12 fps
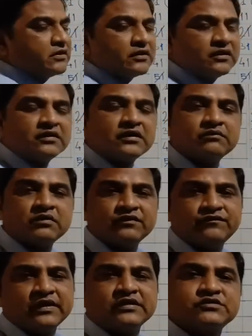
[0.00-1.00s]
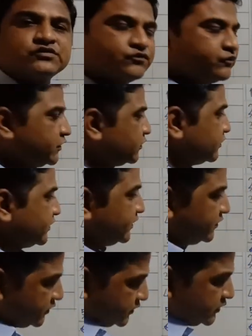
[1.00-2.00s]
a table of 5. So
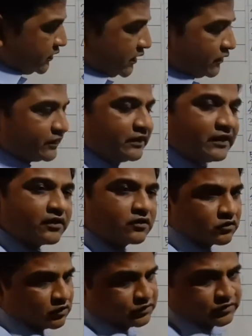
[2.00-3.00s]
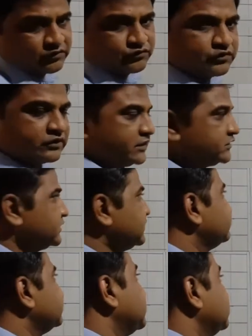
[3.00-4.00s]
they are crossed out as the
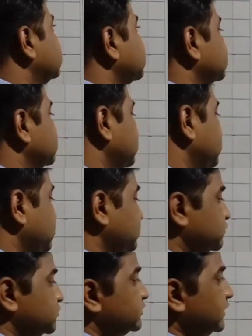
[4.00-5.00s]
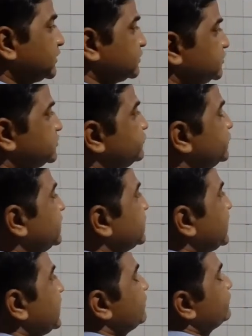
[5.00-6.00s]
even numbers. So next we are
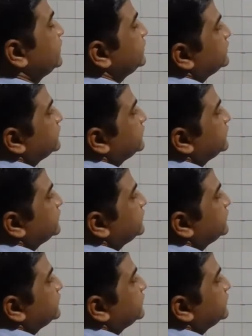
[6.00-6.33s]
having